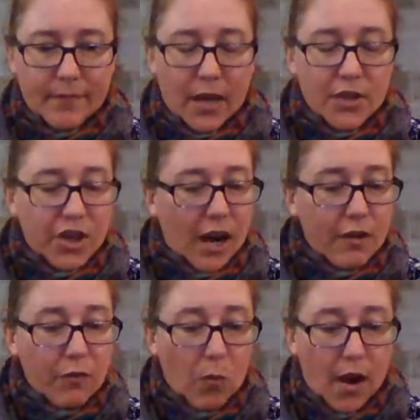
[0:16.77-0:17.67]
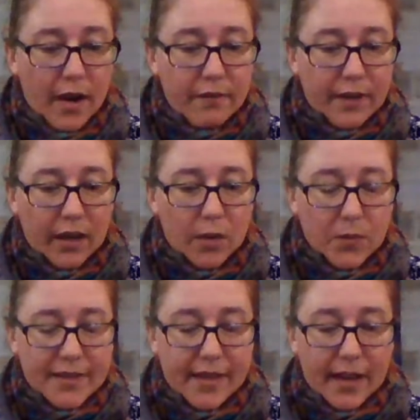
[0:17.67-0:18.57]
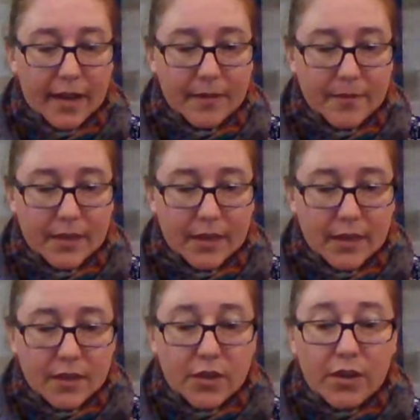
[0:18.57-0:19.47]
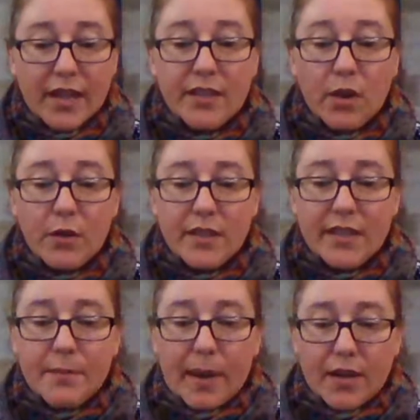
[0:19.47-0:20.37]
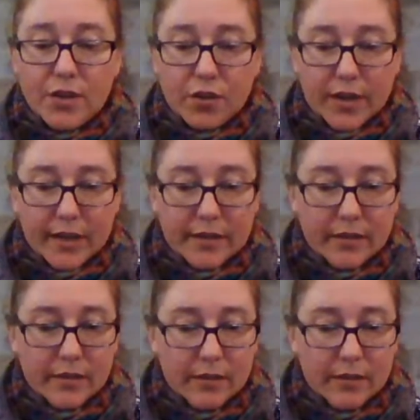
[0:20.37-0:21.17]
A jar of wine vinegar was there, so they soaked a sponge on it,